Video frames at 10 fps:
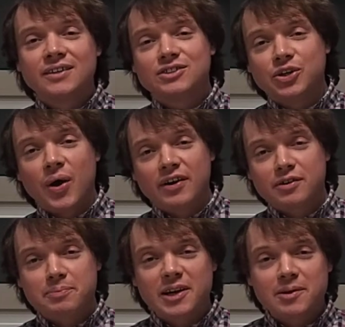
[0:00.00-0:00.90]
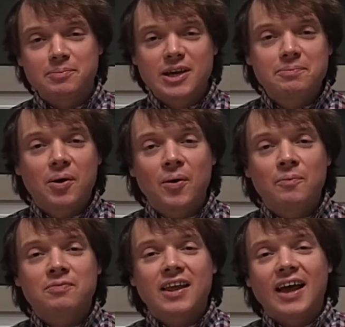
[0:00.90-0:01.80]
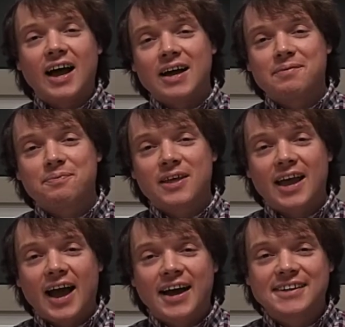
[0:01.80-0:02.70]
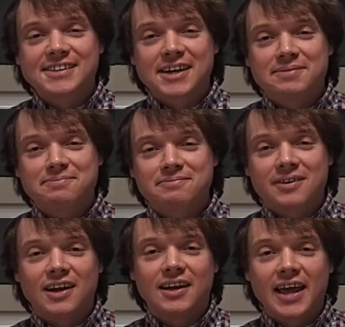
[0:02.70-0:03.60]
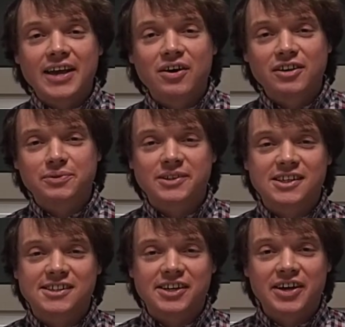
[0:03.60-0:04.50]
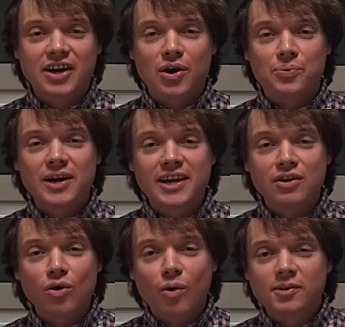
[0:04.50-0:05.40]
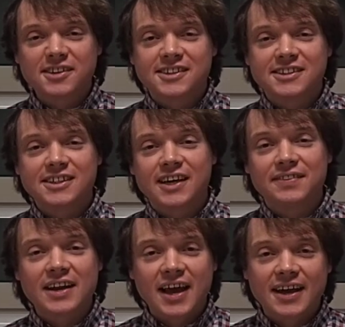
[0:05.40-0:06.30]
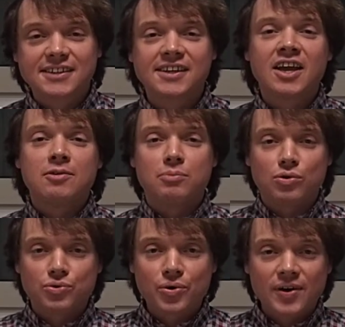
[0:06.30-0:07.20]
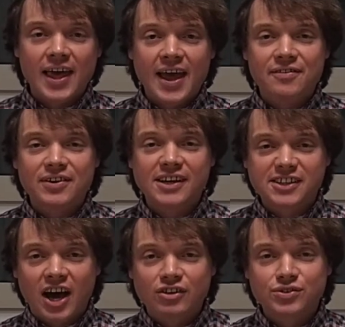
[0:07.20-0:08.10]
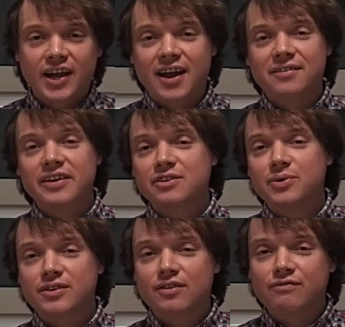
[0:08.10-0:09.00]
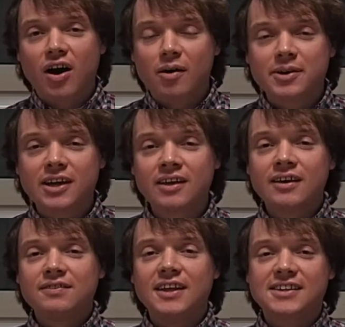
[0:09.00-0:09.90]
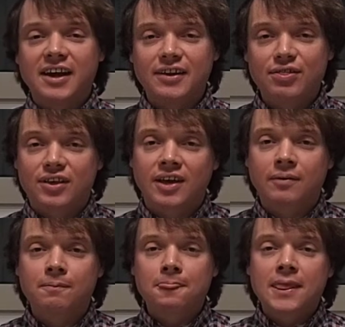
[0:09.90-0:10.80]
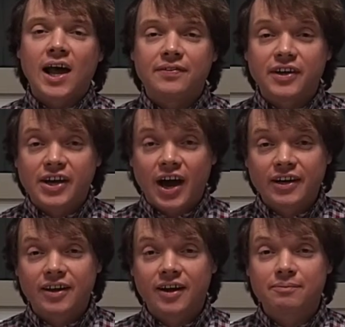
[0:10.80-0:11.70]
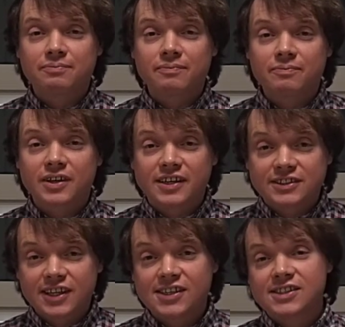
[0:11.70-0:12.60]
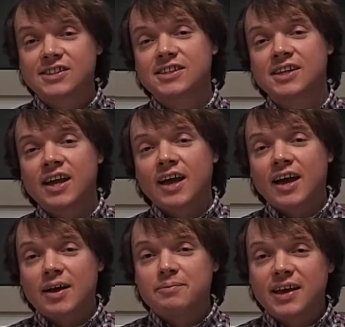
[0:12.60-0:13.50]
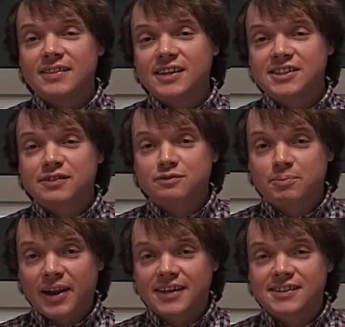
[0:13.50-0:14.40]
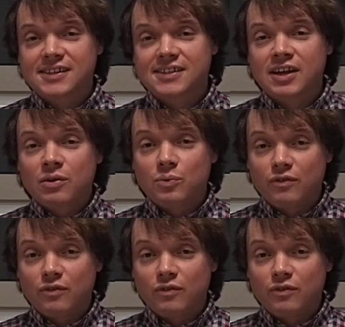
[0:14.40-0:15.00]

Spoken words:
200 million people. It has Lagos, which is a really enormous city, and then it has more rural areas, country areas where they're farming, this kind of thing. And the conditions in these different places will